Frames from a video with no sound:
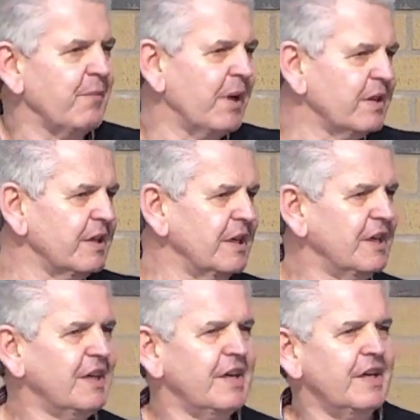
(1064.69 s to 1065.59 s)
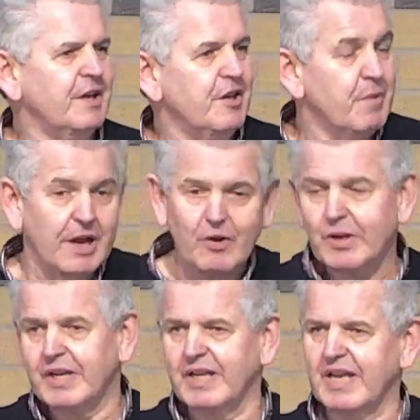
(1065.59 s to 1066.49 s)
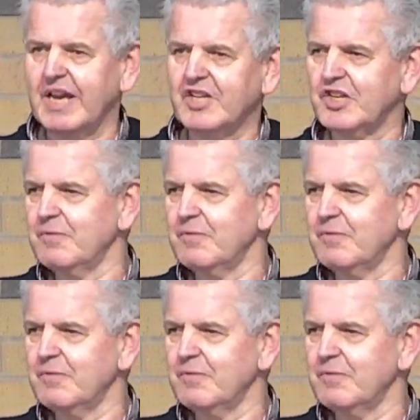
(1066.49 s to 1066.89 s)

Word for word: Well, you might look at it occasionally,